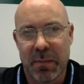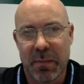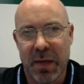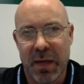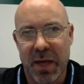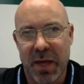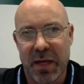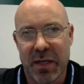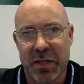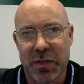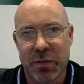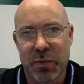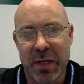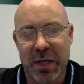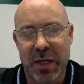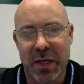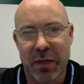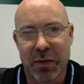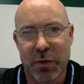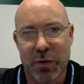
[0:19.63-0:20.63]
as we
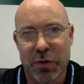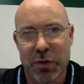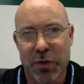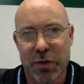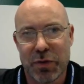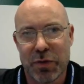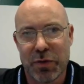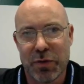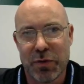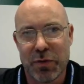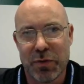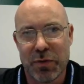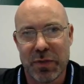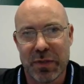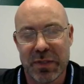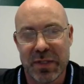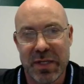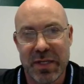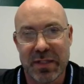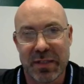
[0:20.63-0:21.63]
get closer to the
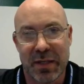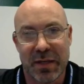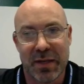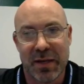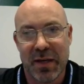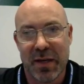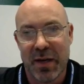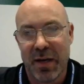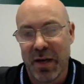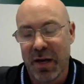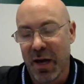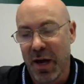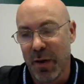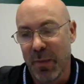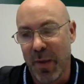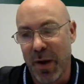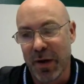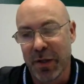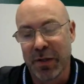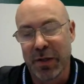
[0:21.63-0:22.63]
season.
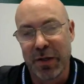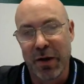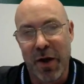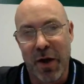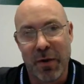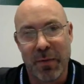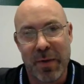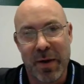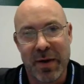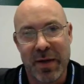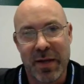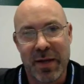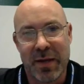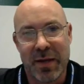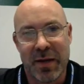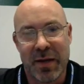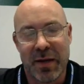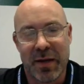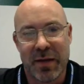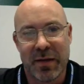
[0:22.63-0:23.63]
Ironically, already
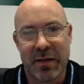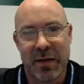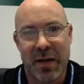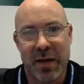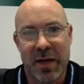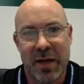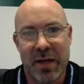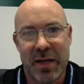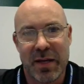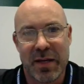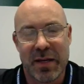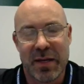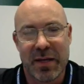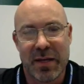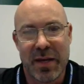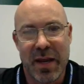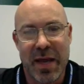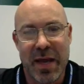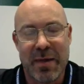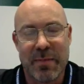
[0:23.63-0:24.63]
a
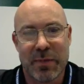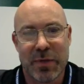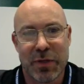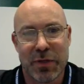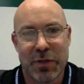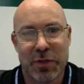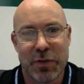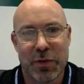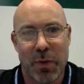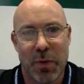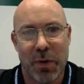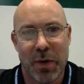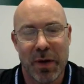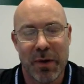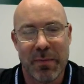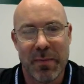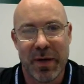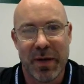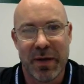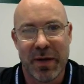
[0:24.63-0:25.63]
named
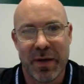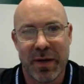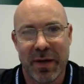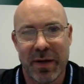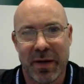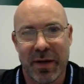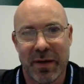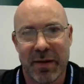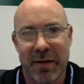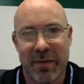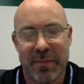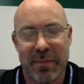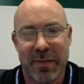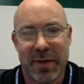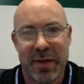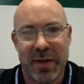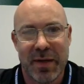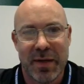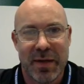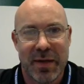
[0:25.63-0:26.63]
storm,
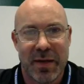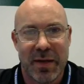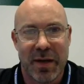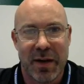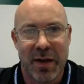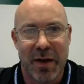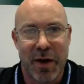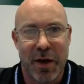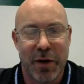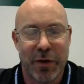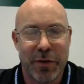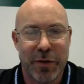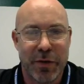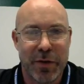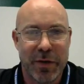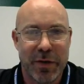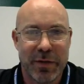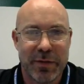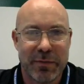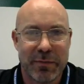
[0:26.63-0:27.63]

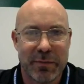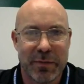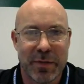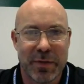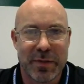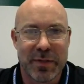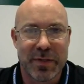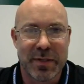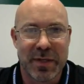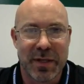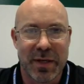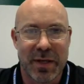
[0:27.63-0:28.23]
Arthur, was